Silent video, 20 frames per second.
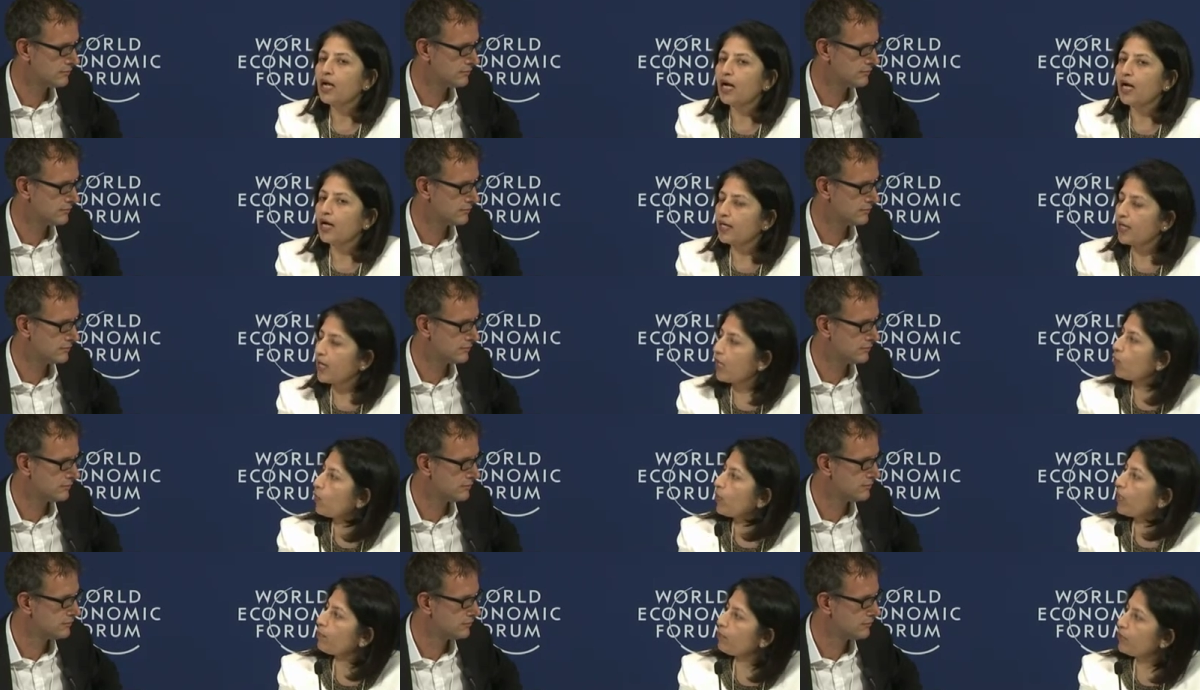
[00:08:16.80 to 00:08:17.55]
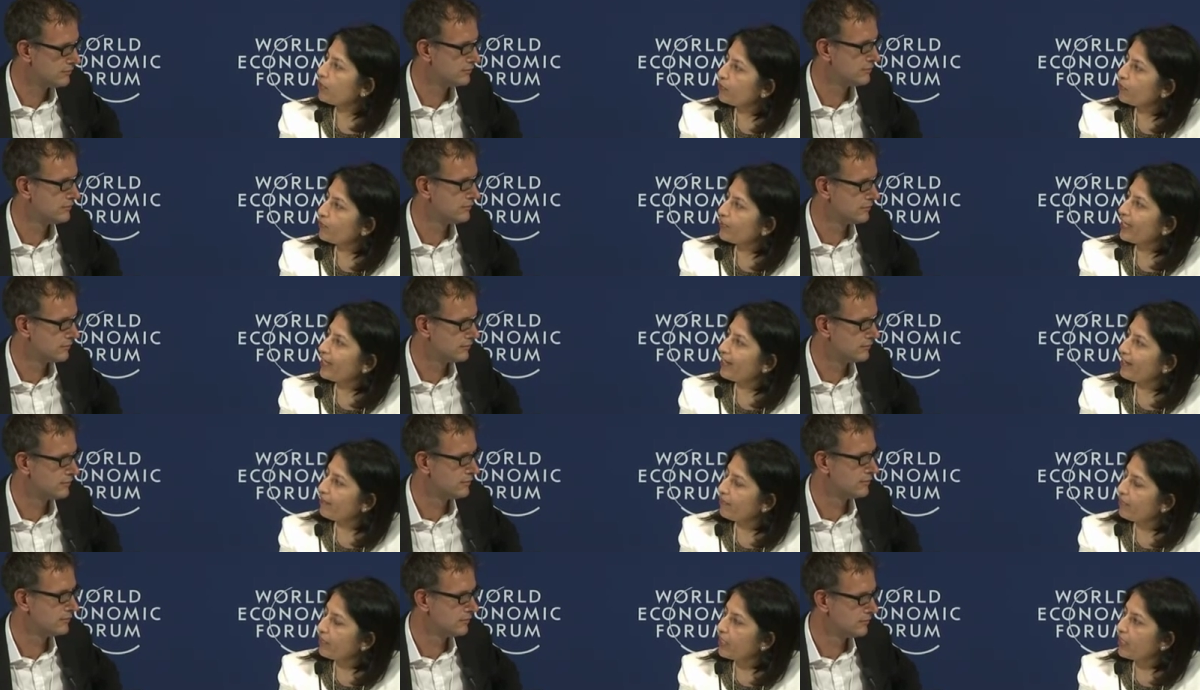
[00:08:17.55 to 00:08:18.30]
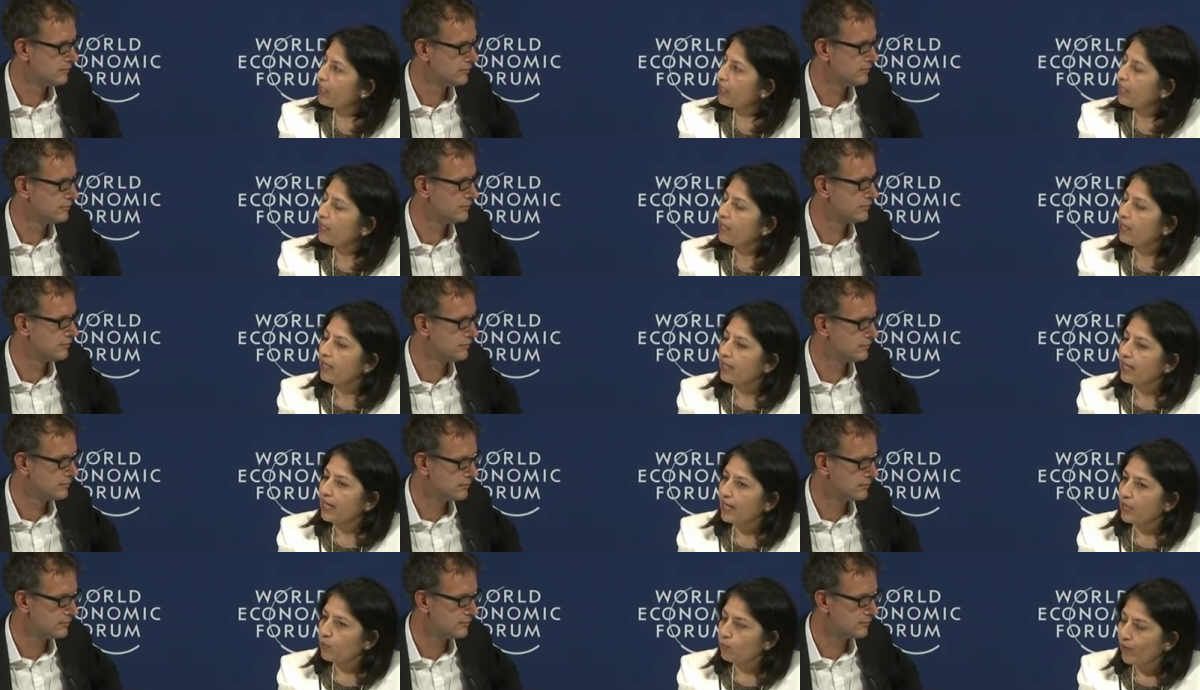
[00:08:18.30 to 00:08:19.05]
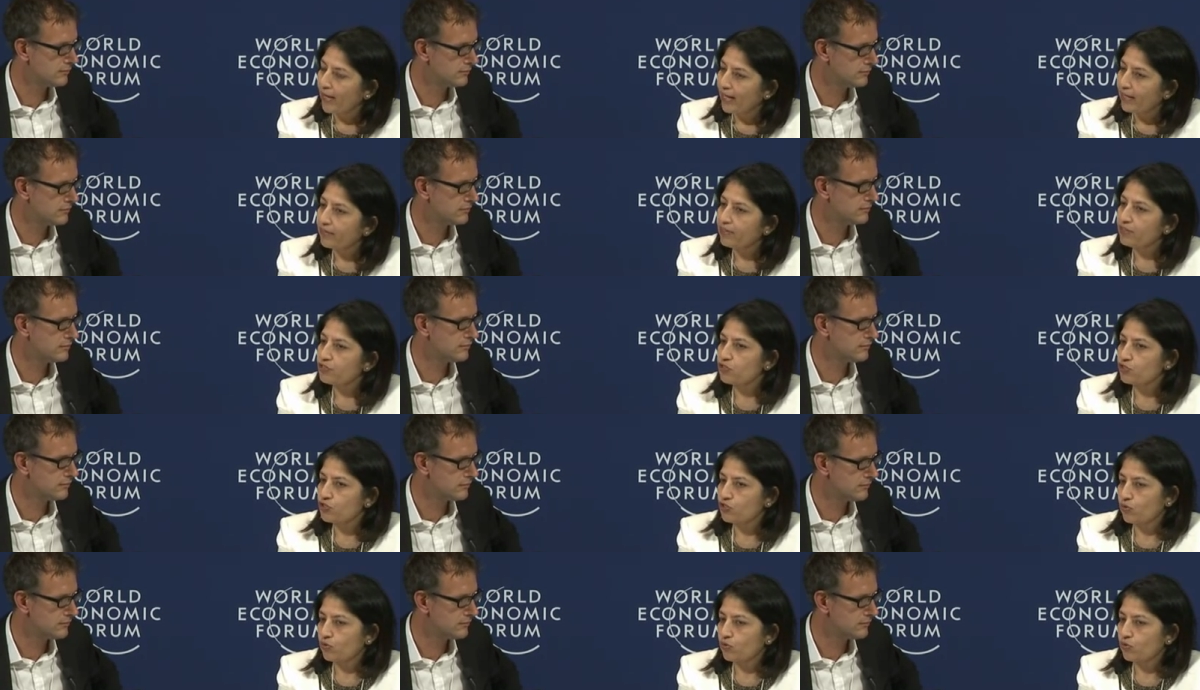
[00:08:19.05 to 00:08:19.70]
Speaker 1: are now able to take the advantage